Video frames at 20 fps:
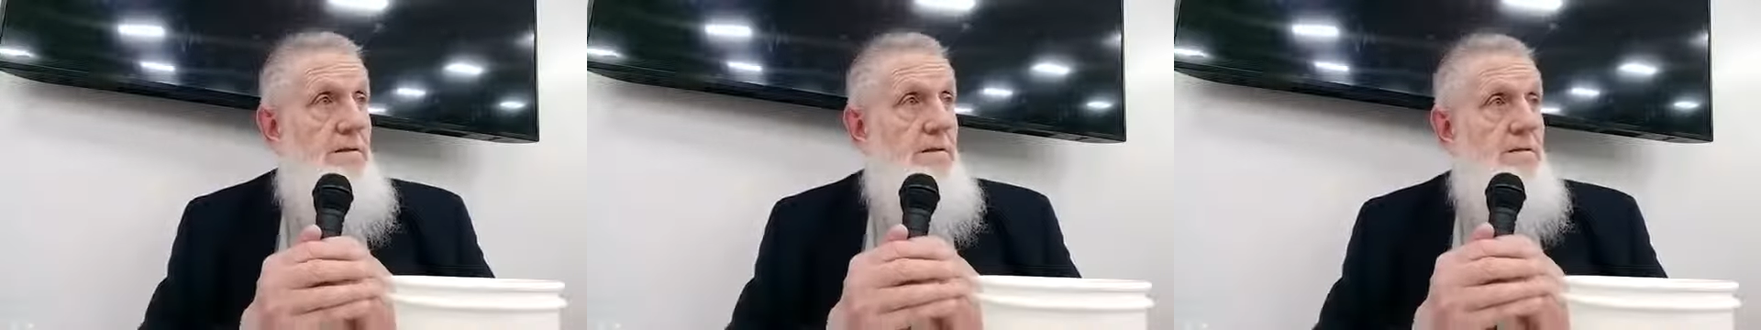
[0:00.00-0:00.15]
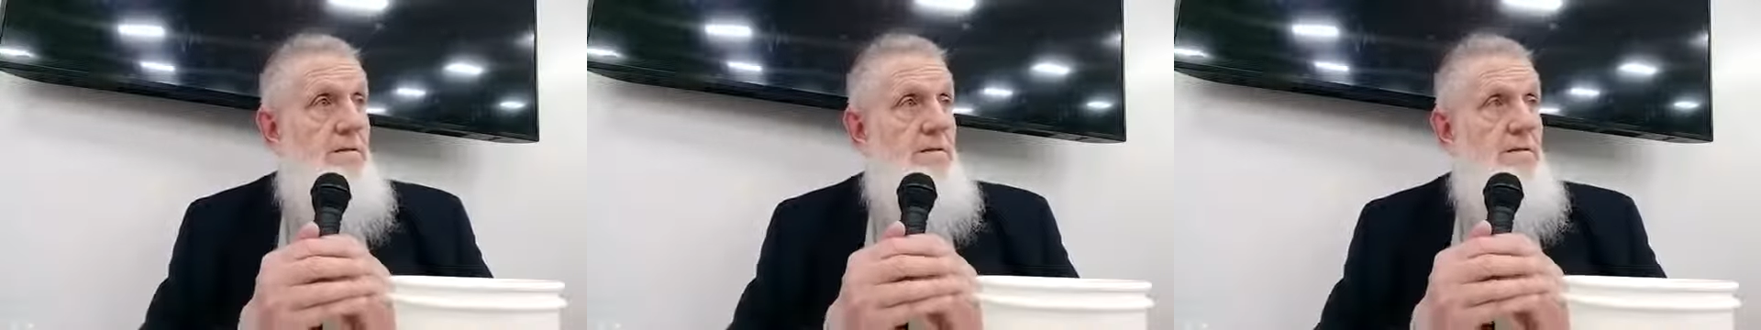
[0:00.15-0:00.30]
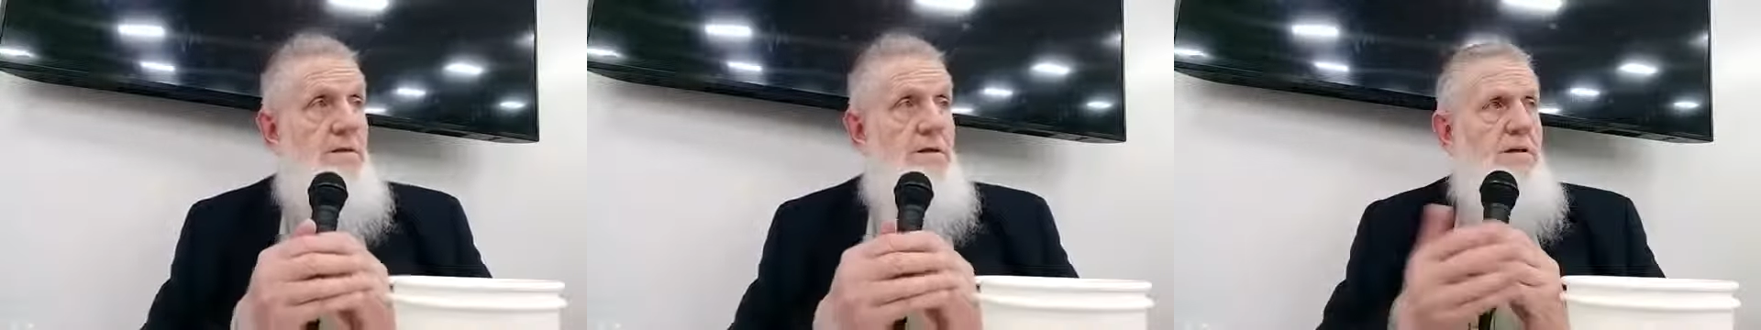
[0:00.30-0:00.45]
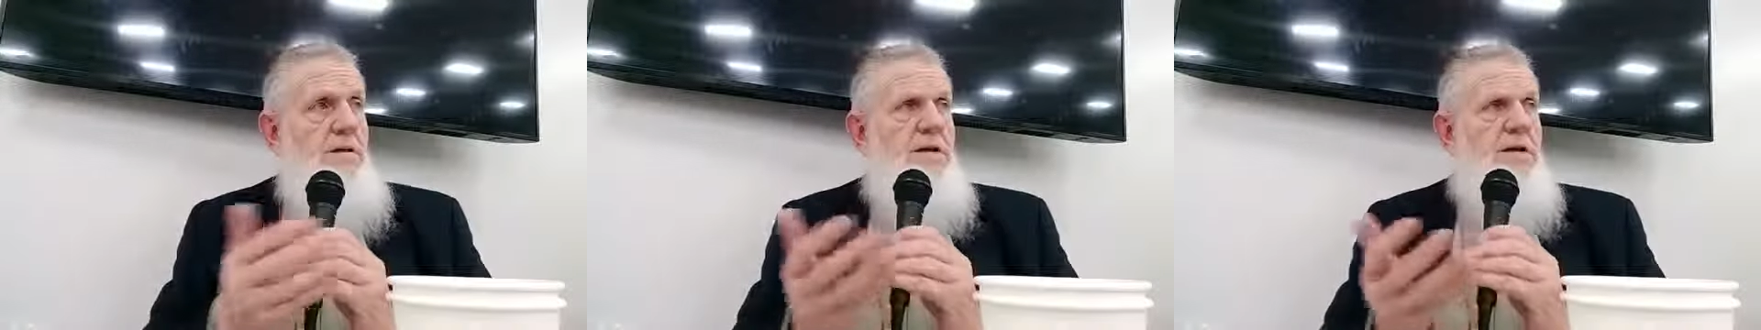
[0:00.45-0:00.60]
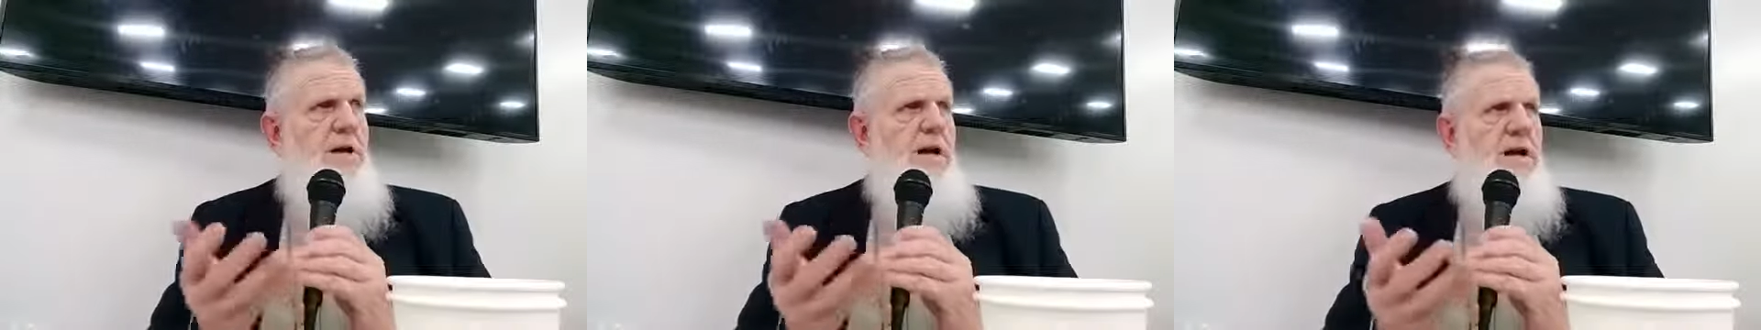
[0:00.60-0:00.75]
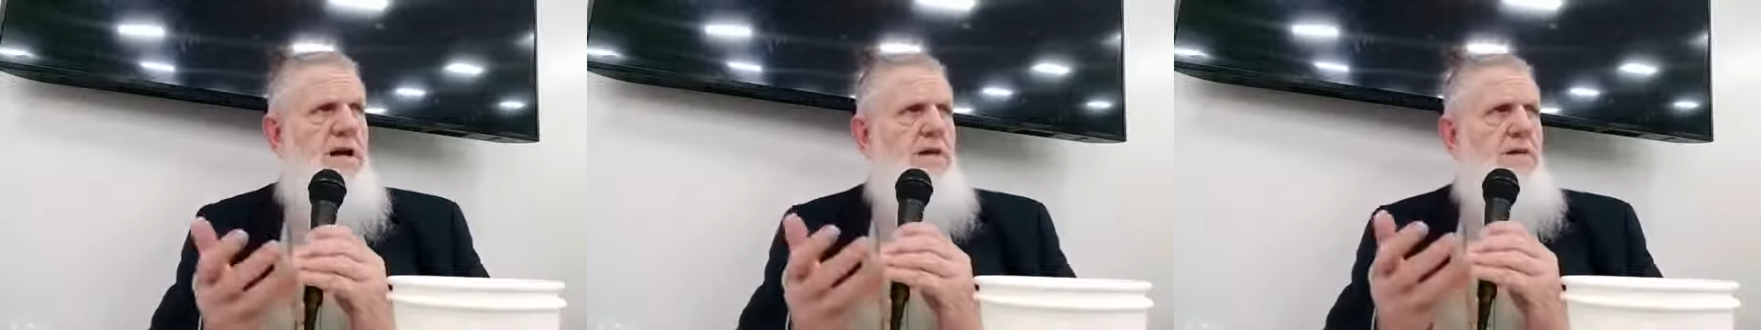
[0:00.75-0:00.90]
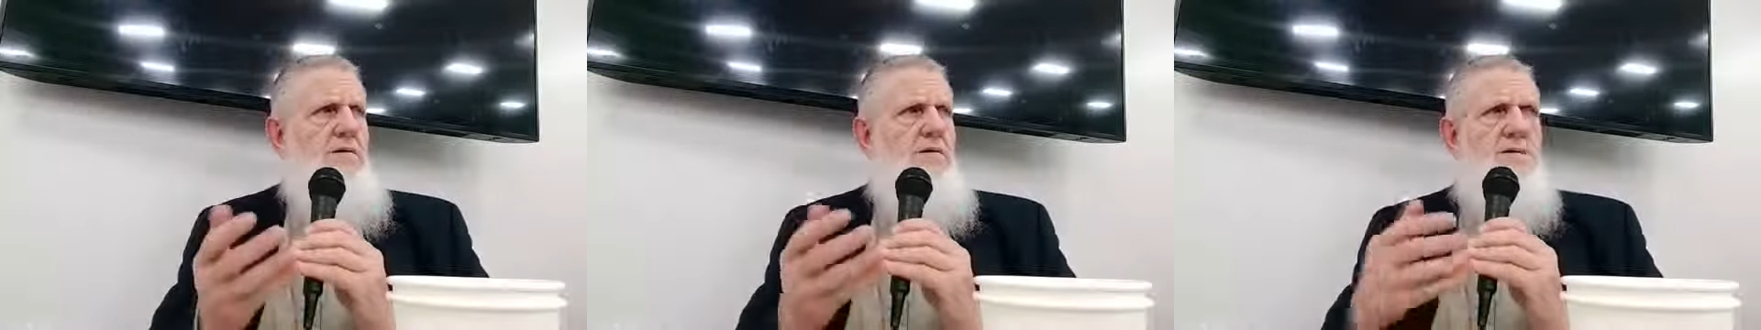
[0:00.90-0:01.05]
We didn't
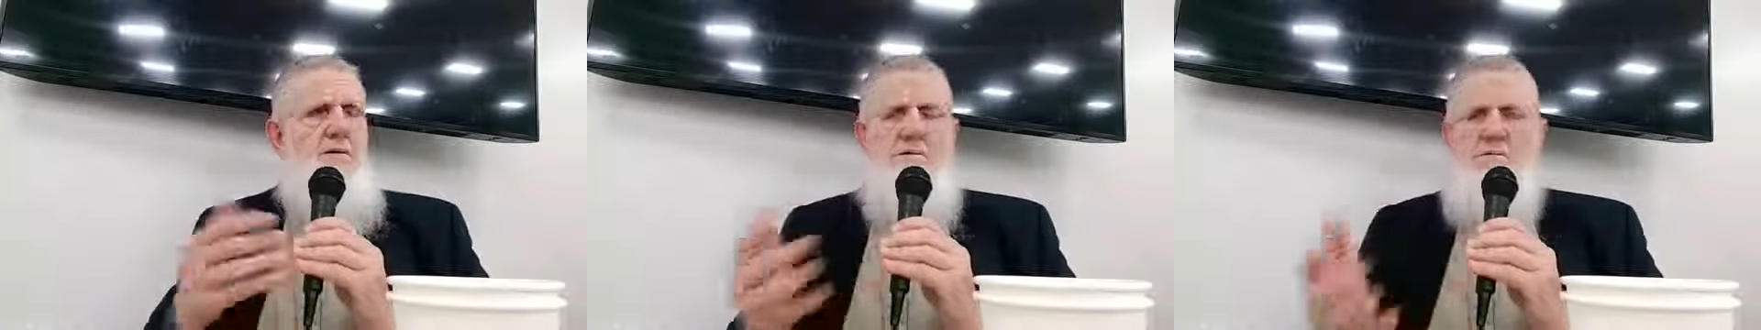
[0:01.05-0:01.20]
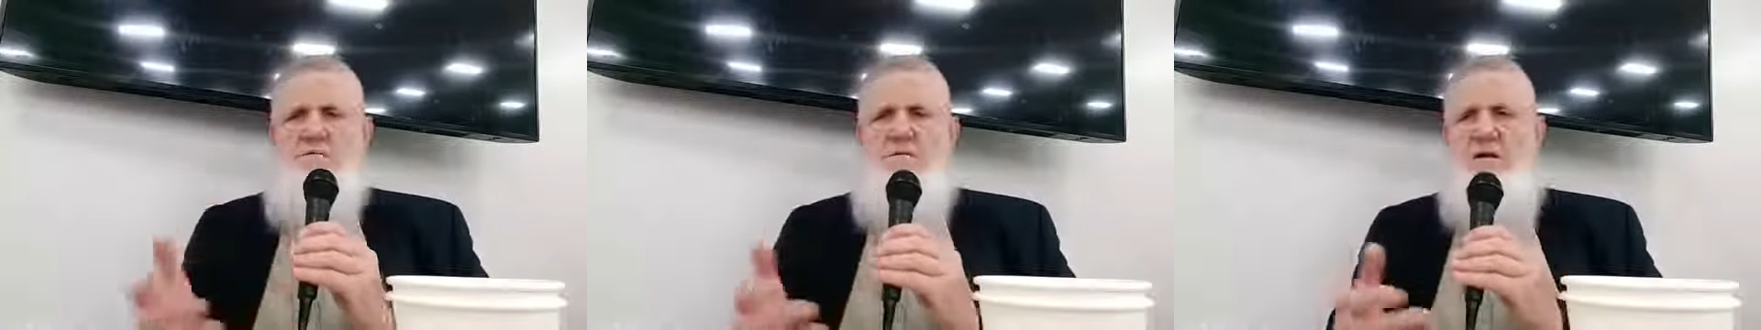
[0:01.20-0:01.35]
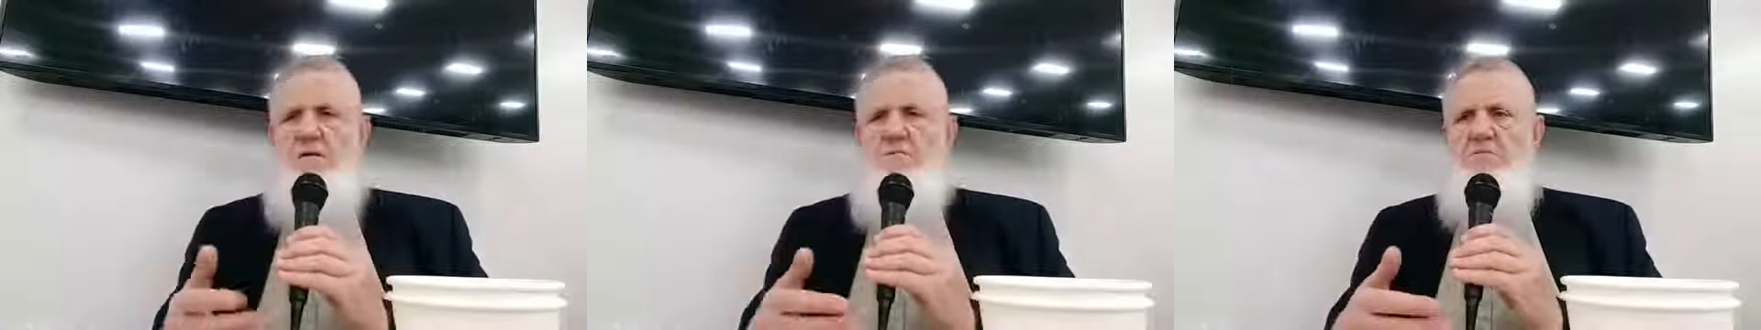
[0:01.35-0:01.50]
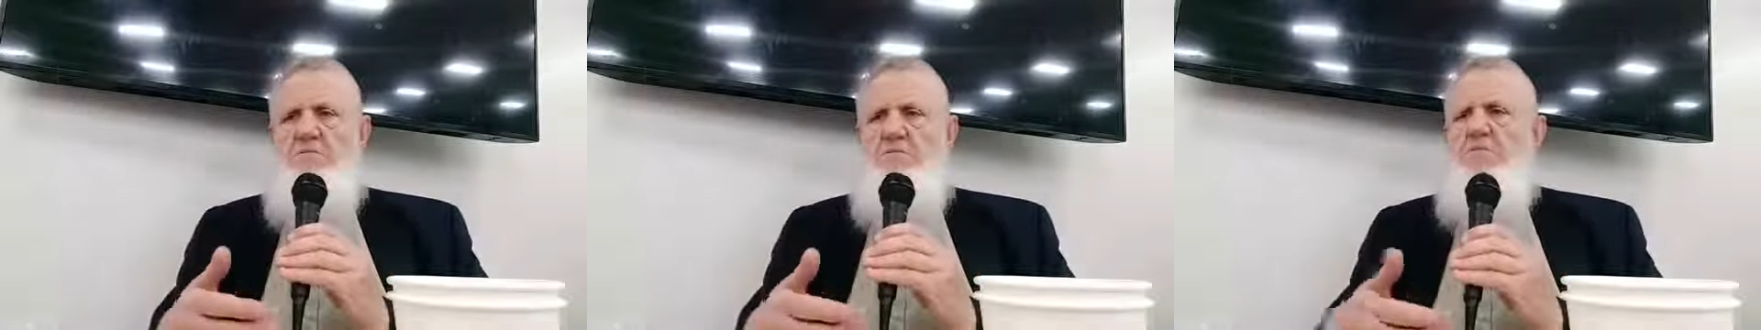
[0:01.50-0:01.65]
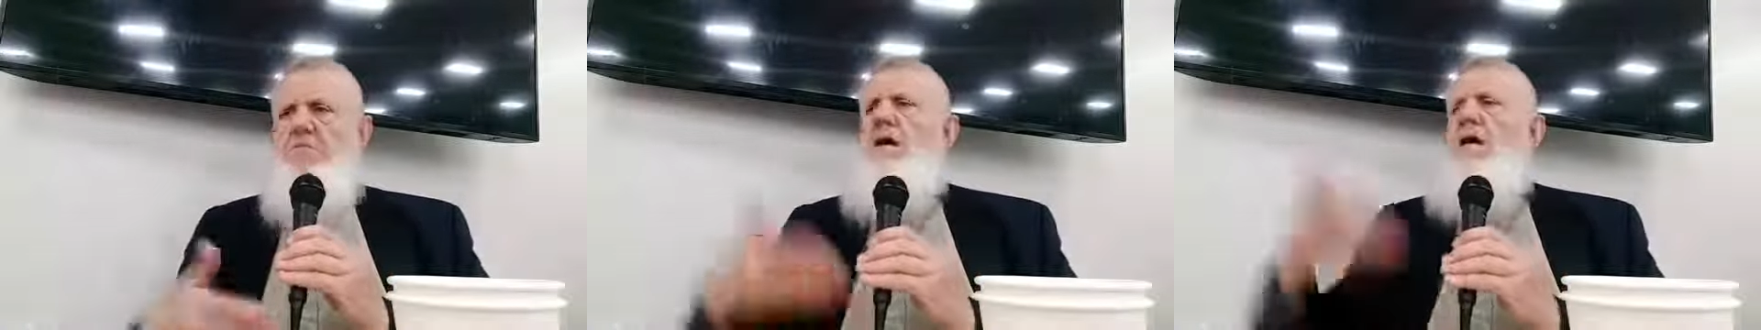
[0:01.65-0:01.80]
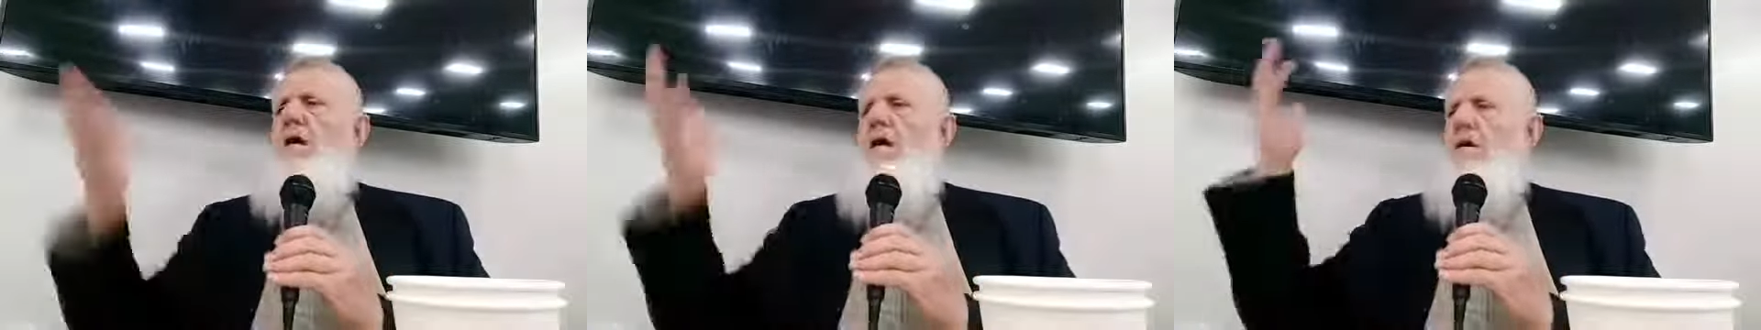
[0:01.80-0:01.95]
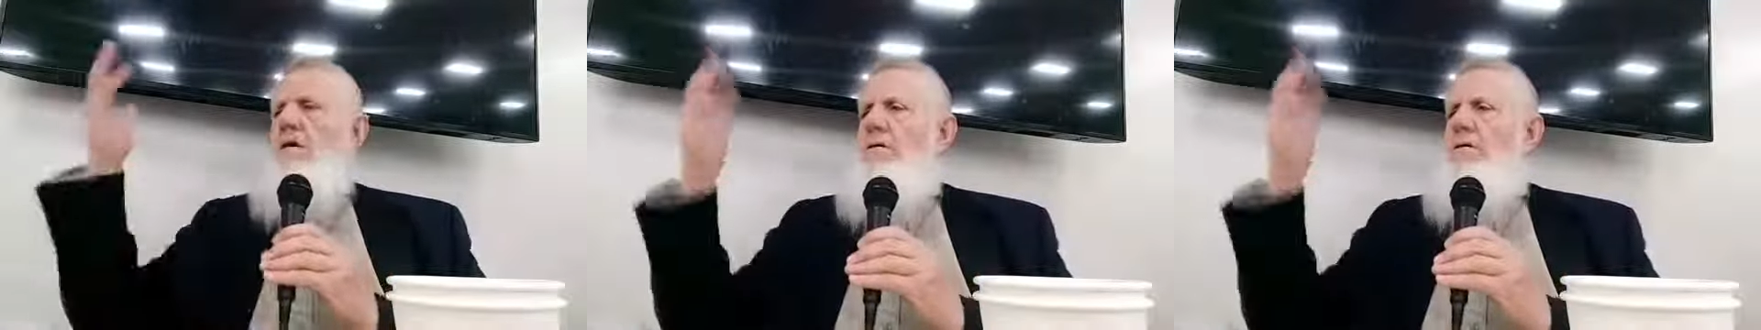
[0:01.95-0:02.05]
care. It was, "Hey,